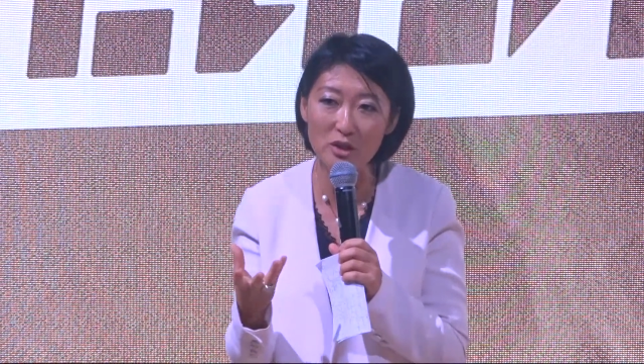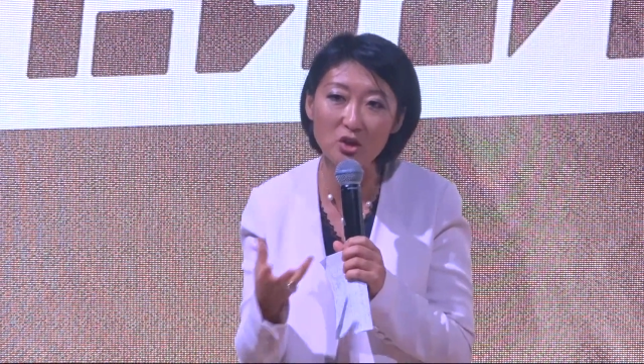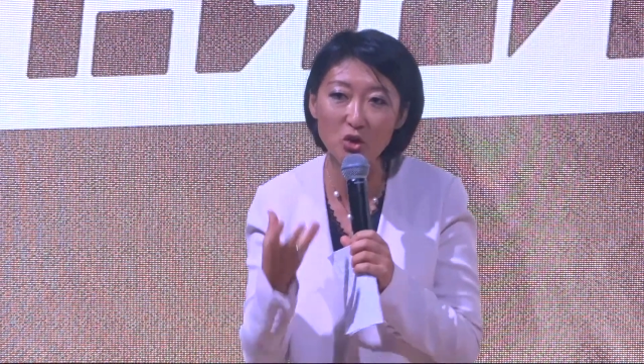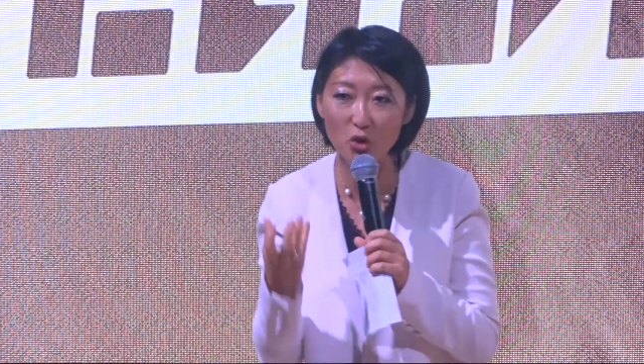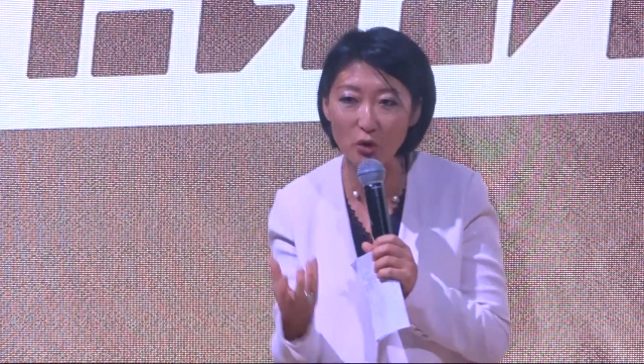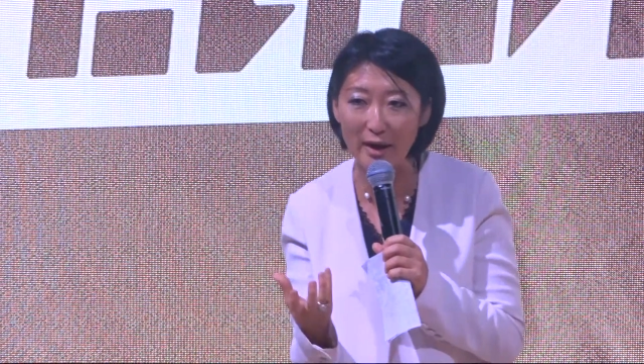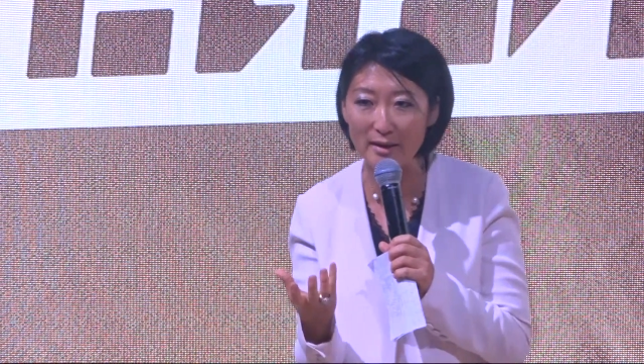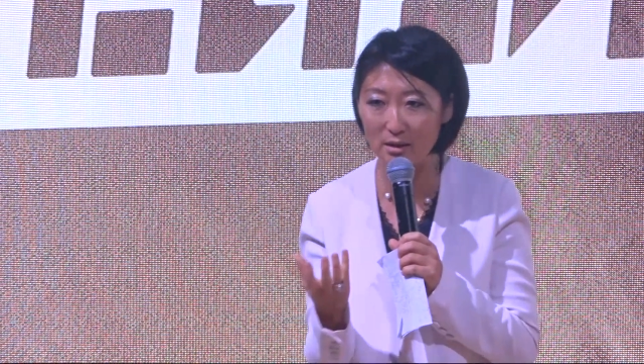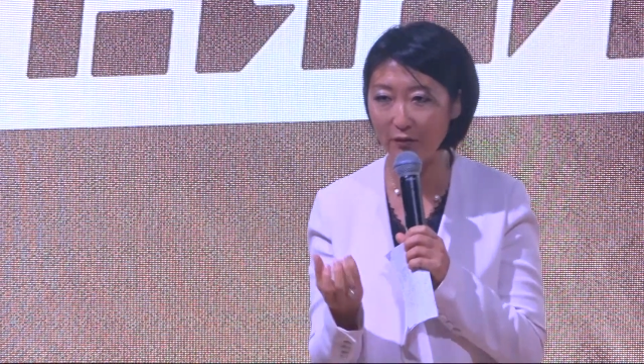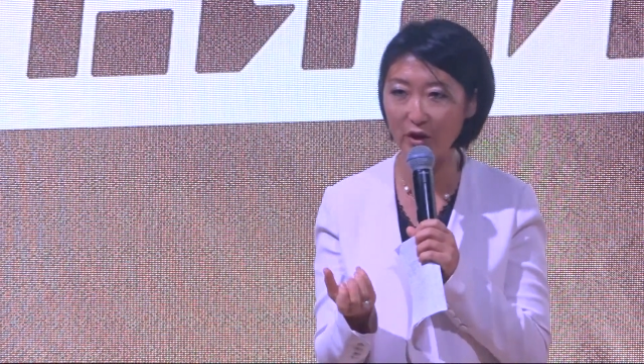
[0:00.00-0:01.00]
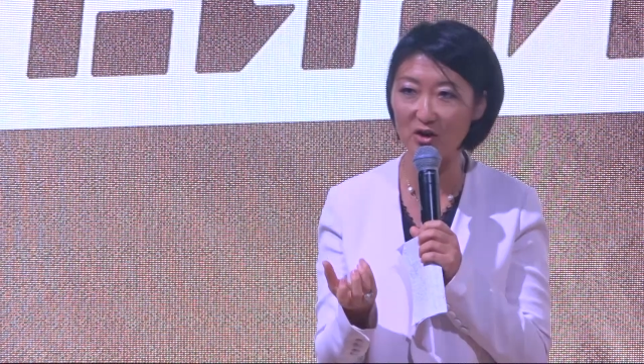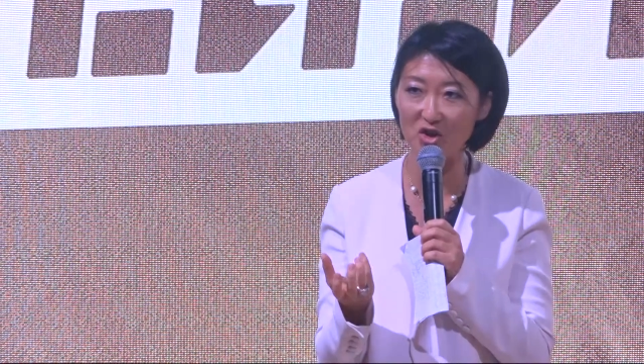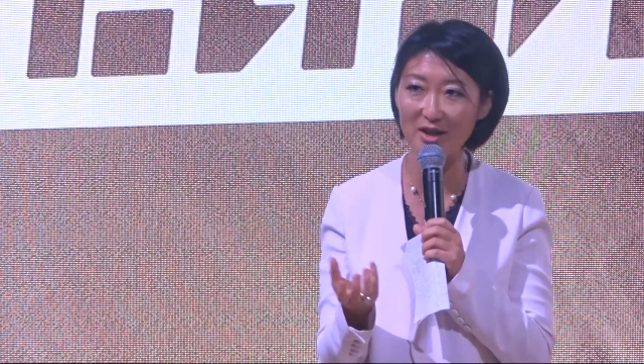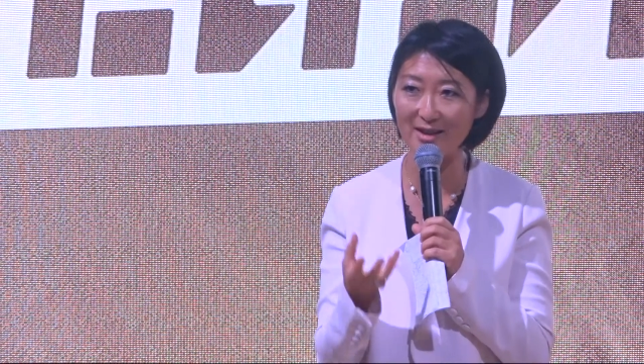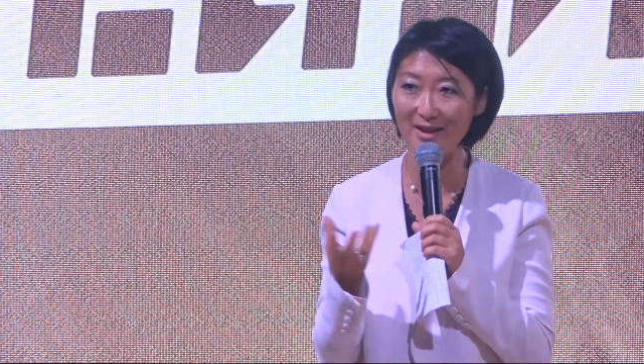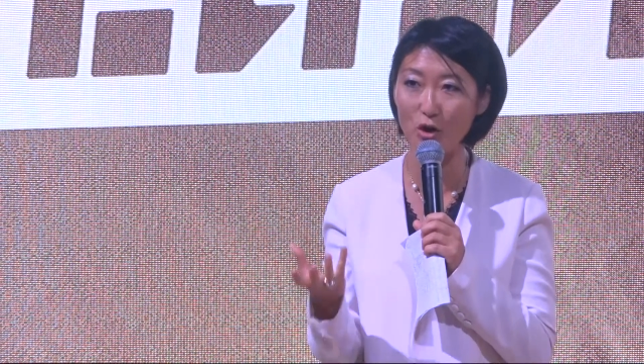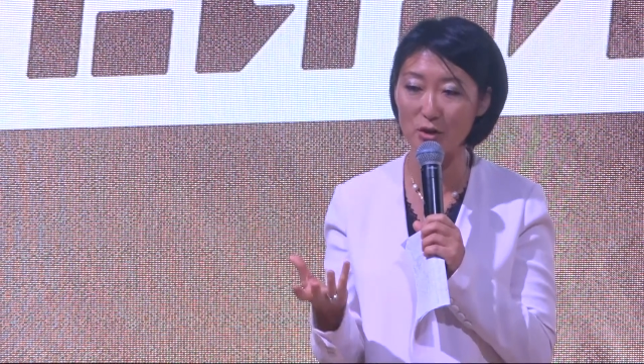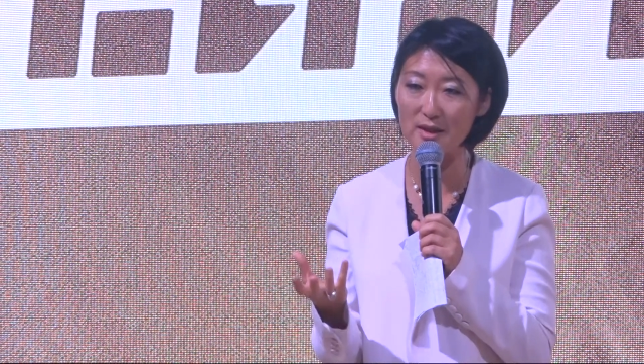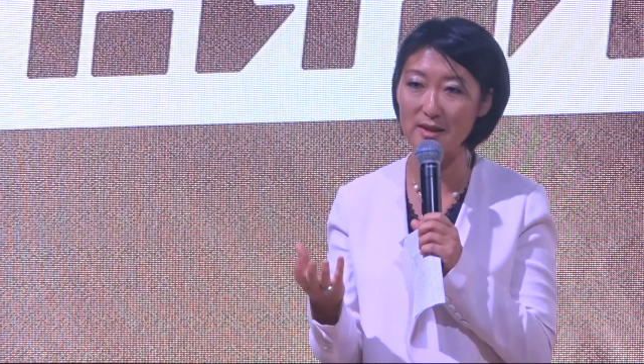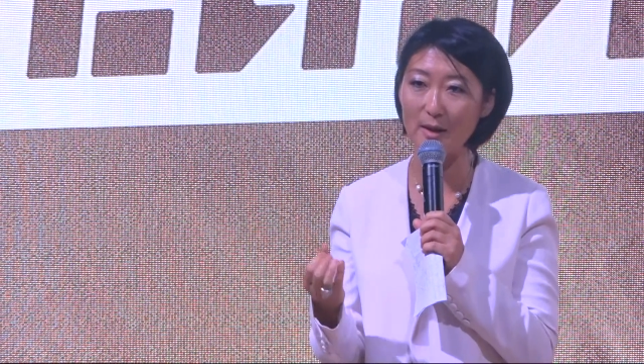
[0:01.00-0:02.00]
we didn't create the French tech
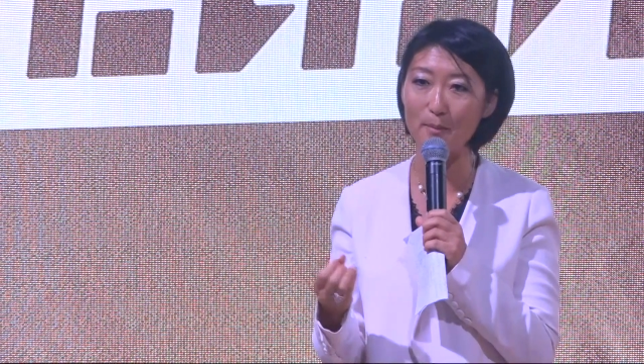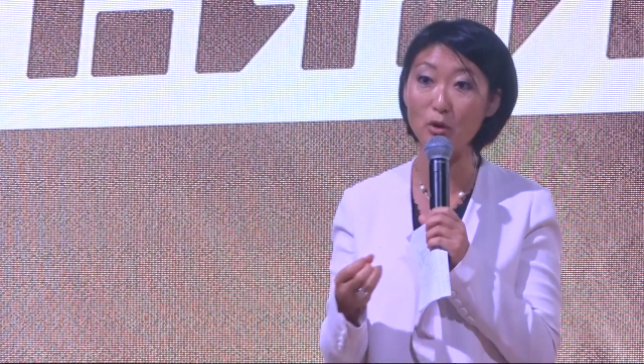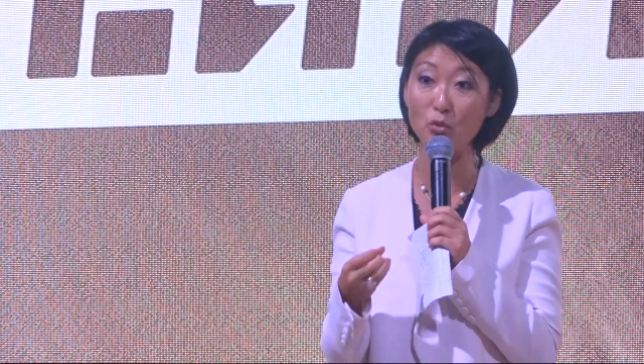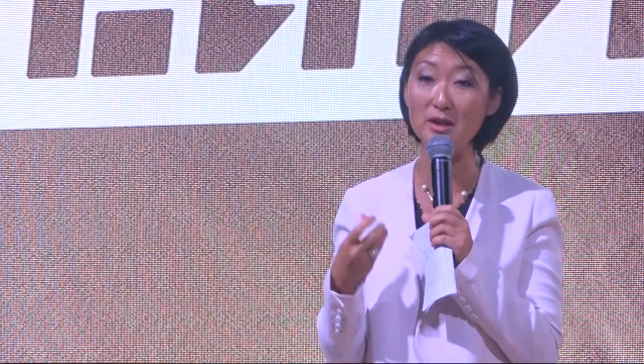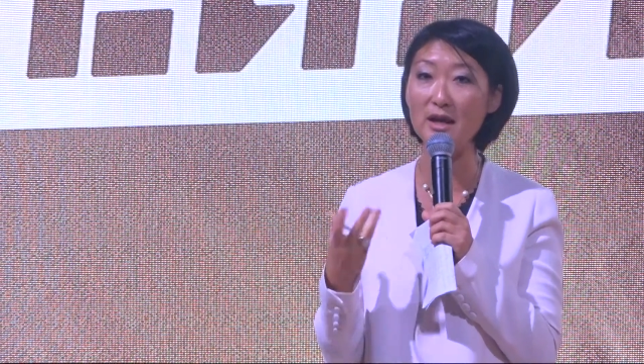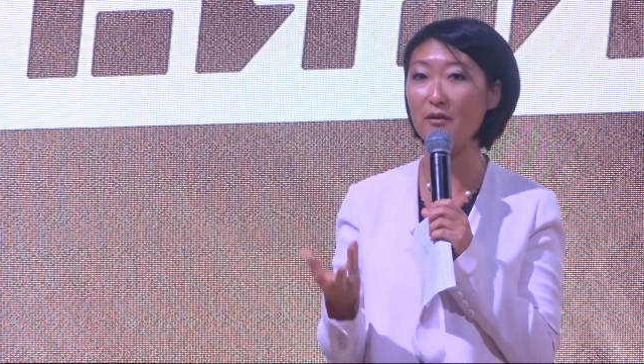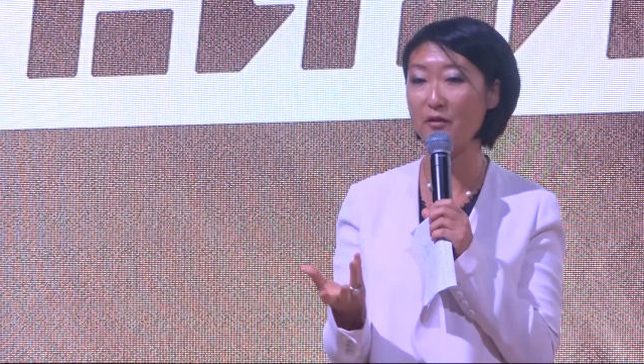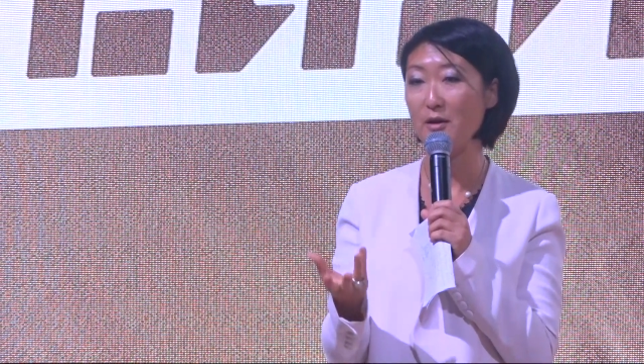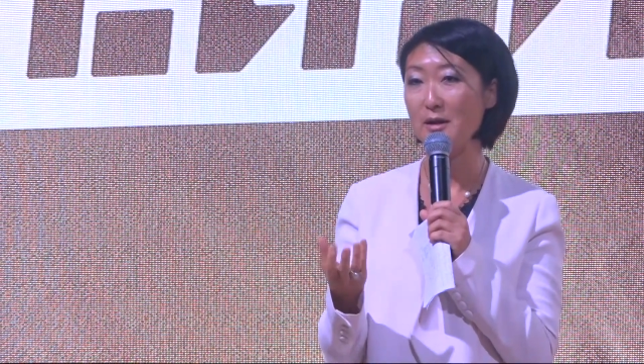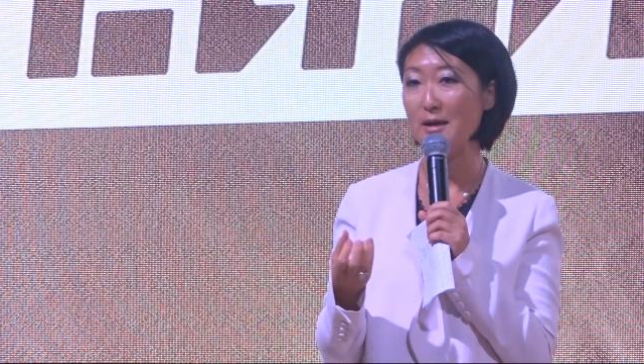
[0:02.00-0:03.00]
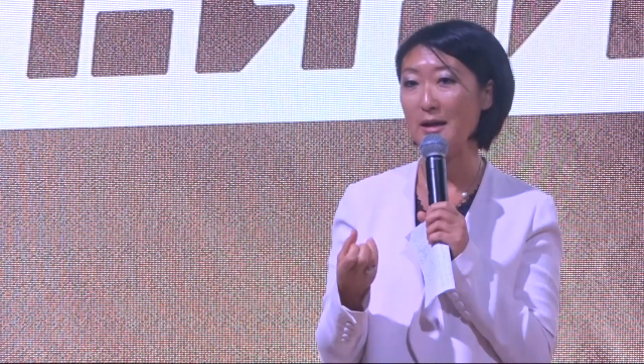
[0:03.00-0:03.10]
ecosystem, but we gave